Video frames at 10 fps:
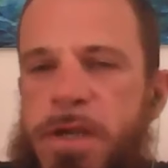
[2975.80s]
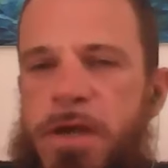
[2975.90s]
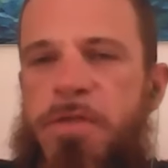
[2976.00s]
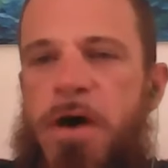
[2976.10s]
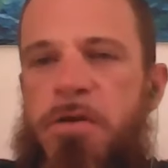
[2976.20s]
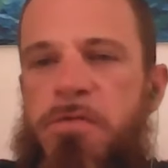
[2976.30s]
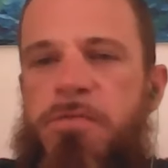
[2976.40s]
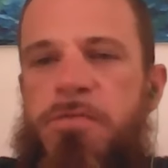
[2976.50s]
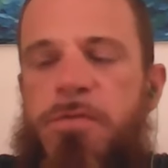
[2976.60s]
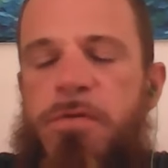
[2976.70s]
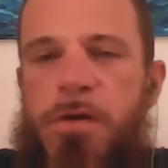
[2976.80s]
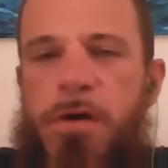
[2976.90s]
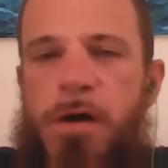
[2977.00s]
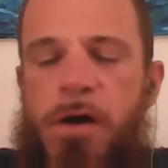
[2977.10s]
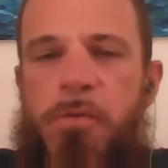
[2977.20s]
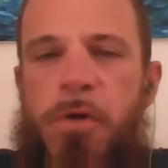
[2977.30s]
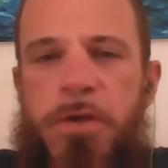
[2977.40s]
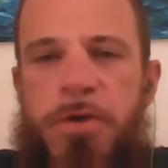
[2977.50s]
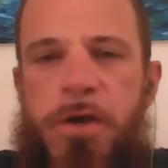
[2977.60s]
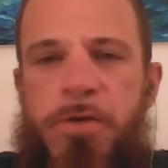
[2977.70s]
thing I thought of while
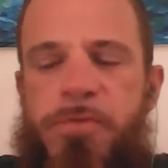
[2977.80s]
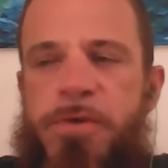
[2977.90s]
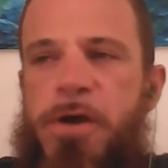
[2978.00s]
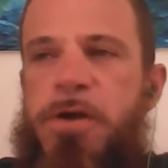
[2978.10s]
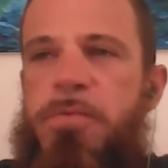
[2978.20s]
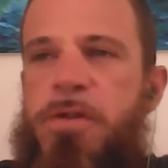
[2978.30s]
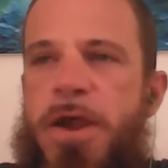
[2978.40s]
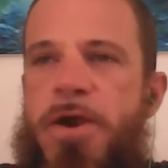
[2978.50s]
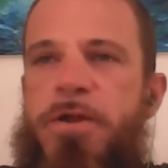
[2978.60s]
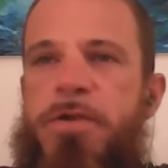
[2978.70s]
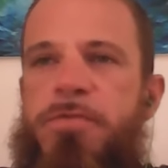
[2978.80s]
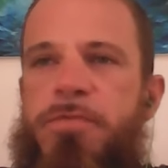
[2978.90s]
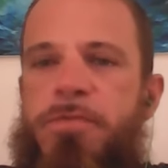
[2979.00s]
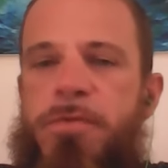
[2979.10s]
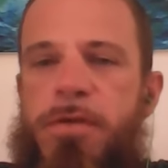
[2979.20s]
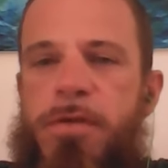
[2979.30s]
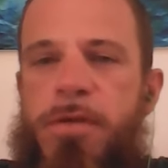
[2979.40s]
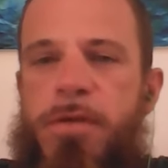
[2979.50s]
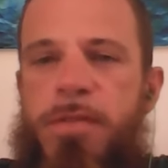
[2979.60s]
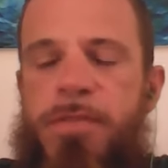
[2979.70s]
you guys were talking about narrative
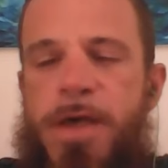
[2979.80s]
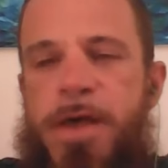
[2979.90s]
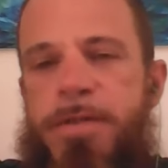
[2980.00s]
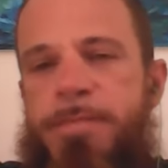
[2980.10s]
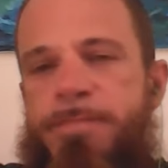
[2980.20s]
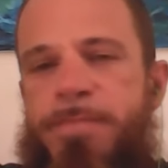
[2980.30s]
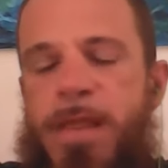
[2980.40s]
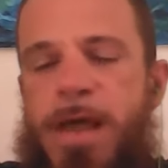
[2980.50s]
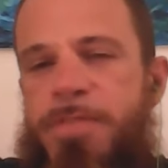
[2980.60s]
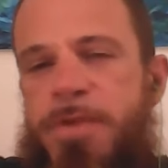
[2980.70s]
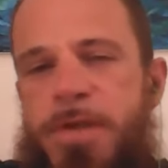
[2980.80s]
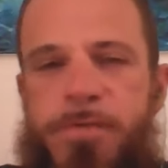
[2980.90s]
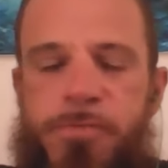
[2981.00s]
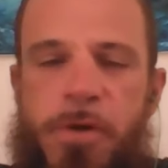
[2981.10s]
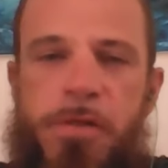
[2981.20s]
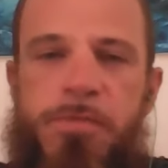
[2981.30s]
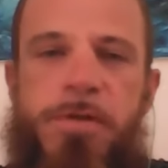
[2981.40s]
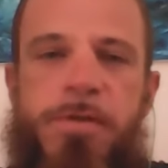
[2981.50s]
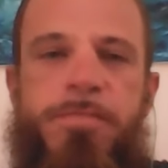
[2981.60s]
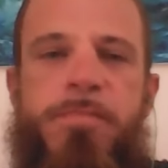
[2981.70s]
that I think is
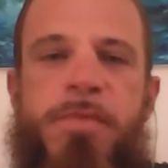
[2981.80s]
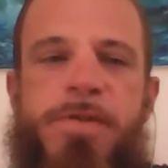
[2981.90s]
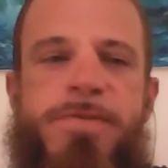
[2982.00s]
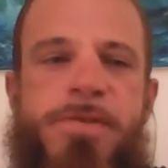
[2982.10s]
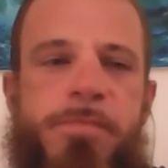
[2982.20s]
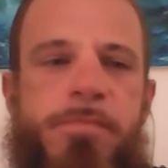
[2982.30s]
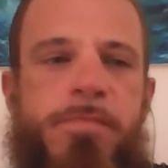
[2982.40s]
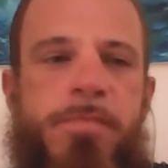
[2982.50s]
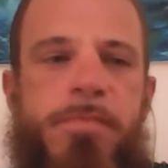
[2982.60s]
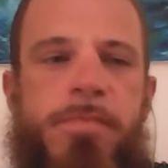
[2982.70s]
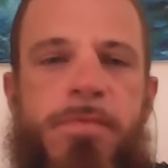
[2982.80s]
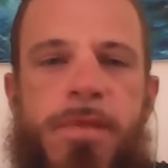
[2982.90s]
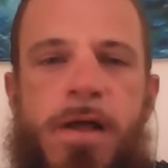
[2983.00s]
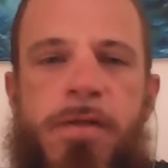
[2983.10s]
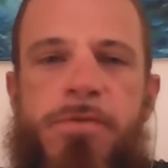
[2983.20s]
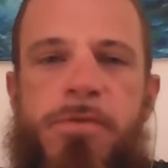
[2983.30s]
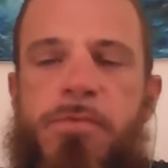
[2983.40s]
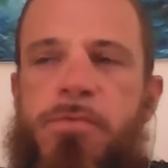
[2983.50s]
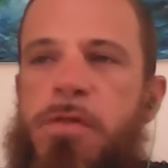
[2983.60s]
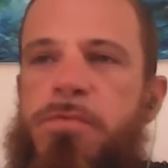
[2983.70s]
relevant, it might seem not super
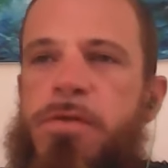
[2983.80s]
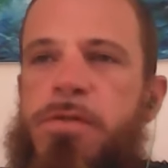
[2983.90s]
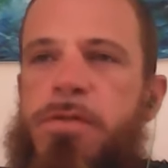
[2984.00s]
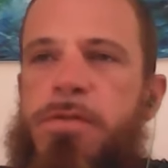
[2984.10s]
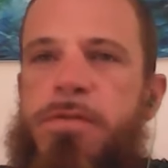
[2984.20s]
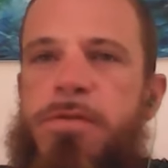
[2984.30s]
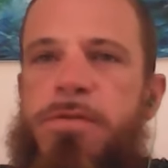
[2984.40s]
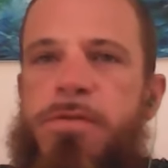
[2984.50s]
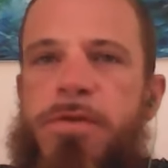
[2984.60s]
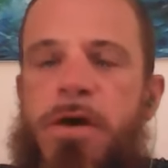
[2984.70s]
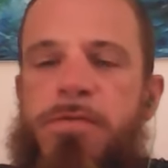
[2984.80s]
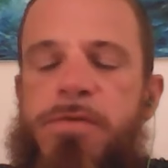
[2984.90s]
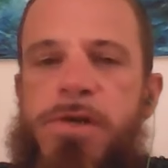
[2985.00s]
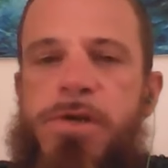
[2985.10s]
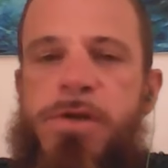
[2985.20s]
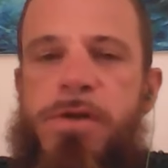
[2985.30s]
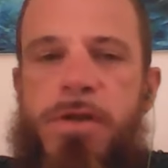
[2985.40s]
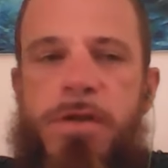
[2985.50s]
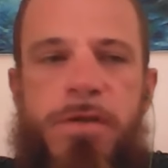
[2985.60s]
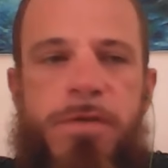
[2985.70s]
relevant to this conversation,
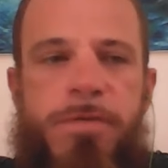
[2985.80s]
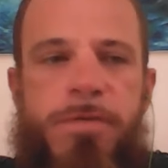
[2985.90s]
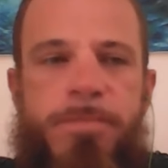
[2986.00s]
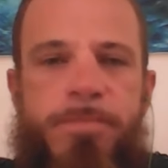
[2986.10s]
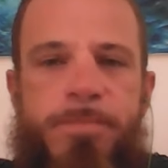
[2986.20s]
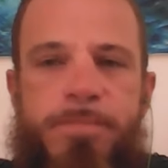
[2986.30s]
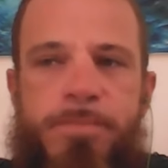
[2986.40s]
is